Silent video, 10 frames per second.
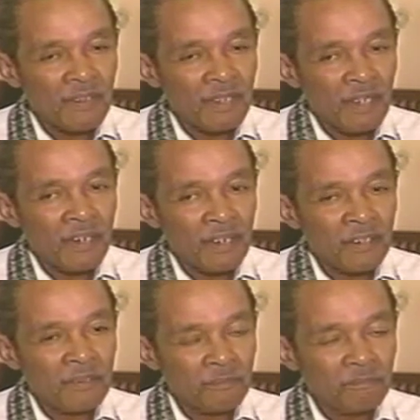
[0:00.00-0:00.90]
Yeah, I like
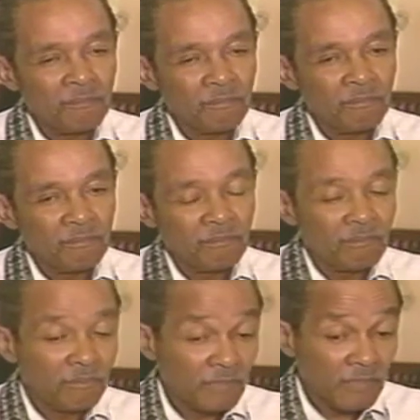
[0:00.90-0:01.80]
him.
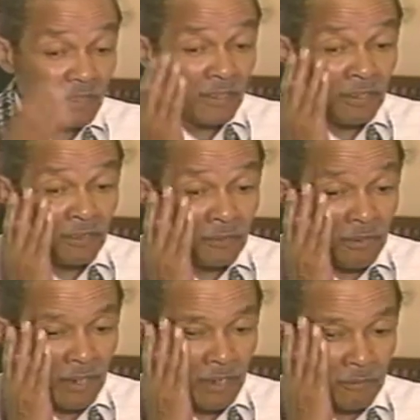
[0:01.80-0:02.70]
And you know I
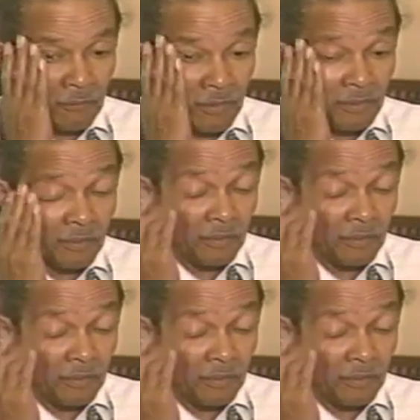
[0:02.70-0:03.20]
like women.